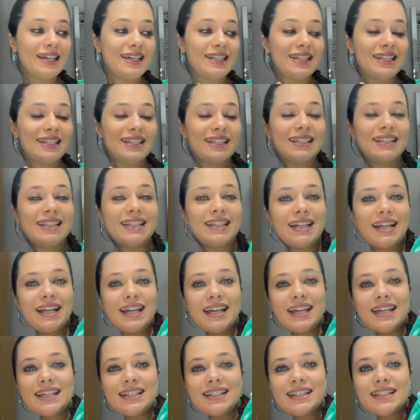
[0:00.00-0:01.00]
the city
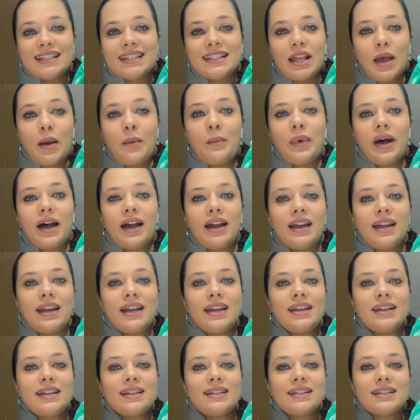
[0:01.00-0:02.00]
is
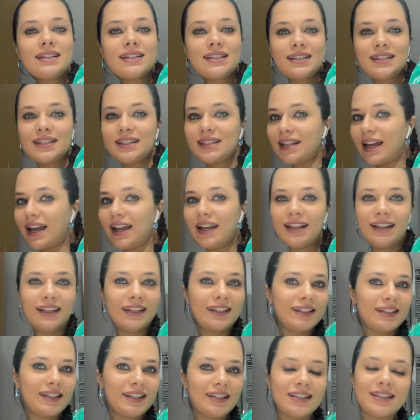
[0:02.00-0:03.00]

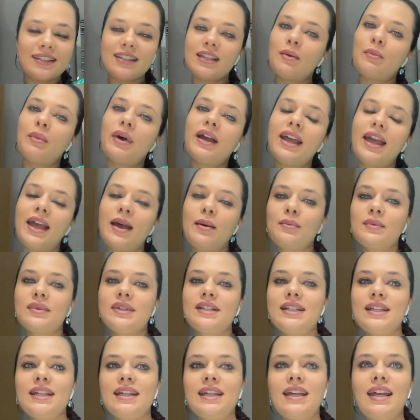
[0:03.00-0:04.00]
semi-silent and
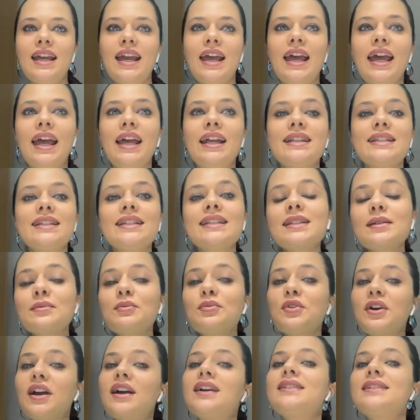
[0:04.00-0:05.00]
semi-empty, and
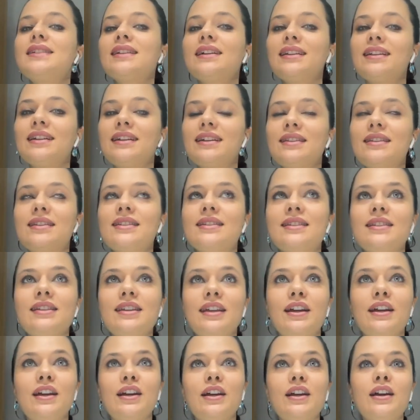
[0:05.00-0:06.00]
surprisingly this
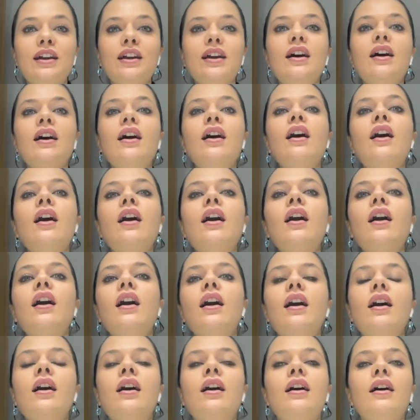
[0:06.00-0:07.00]
year,
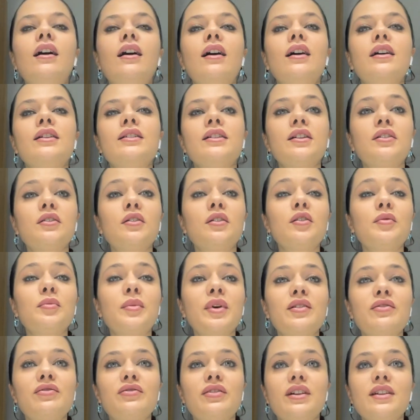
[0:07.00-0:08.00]
not all
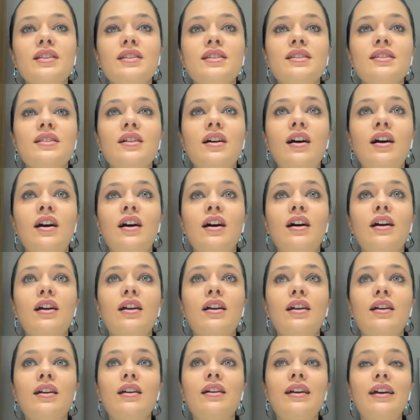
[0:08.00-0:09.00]
my friends
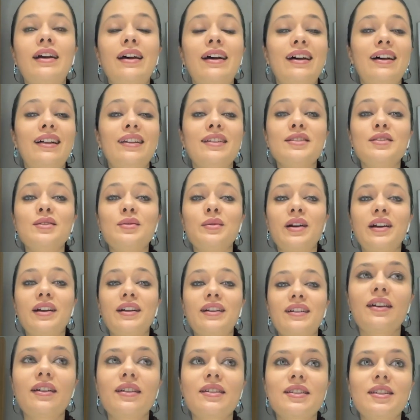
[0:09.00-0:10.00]
are
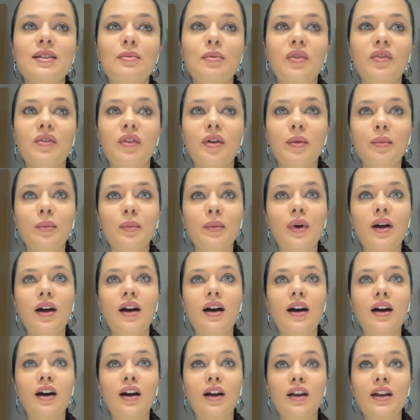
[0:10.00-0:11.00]
elsewhere. Some of them
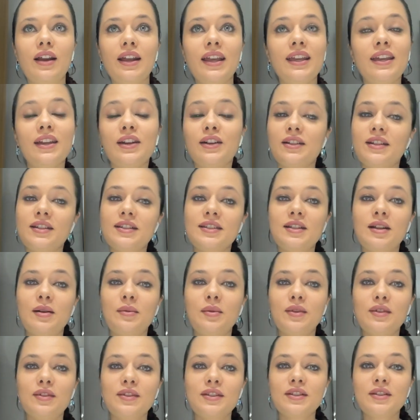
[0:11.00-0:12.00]
are here in
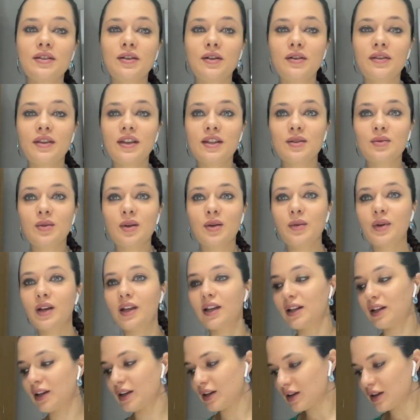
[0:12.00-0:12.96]
Istanbul, so that's where we're gonna